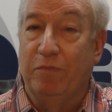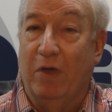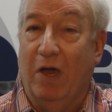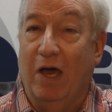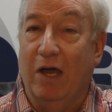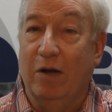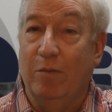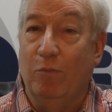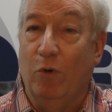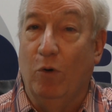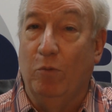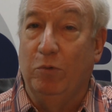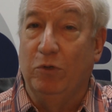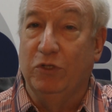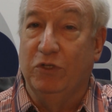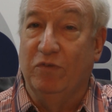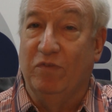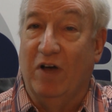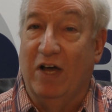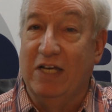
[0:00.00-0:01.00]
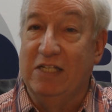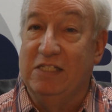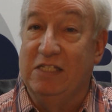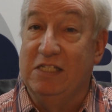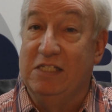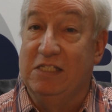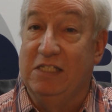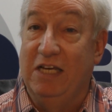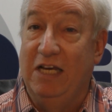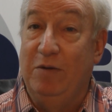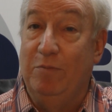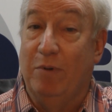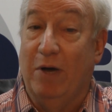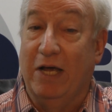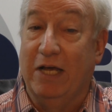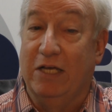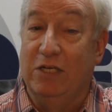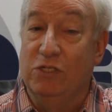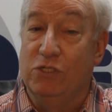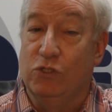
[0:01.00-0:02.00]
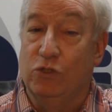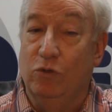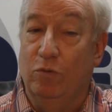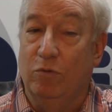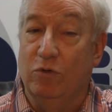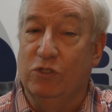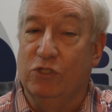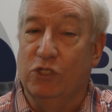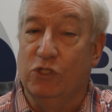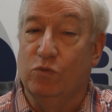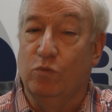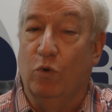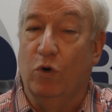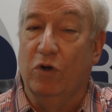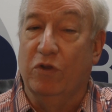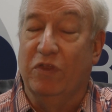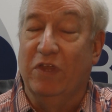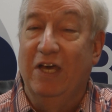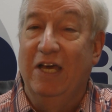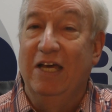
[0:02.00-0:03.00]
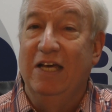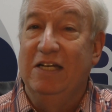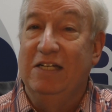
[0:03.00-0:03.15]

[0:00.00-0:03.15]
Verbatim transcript: on a mobile device is seen by consumers as worth